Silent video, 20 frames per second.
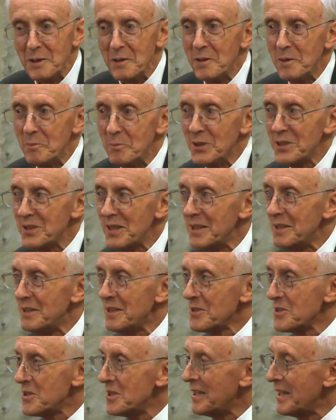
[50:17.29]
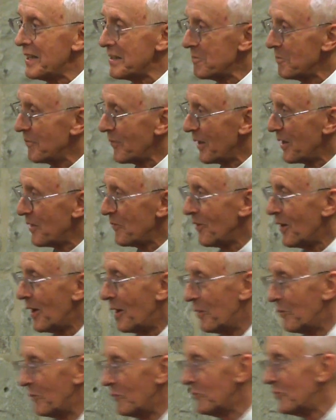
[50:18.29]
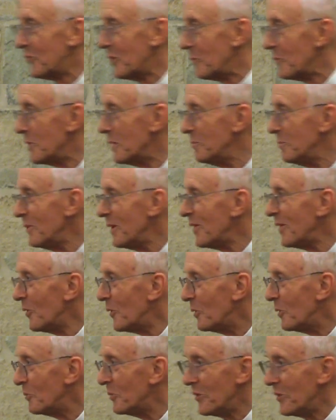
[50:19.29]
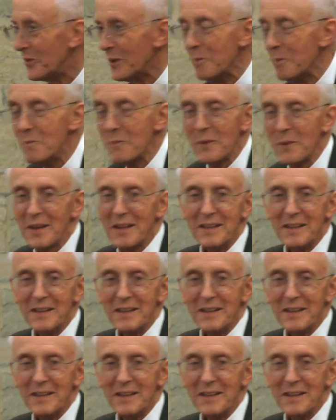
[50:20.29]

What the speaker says: but he doesn't get very far from them or with them.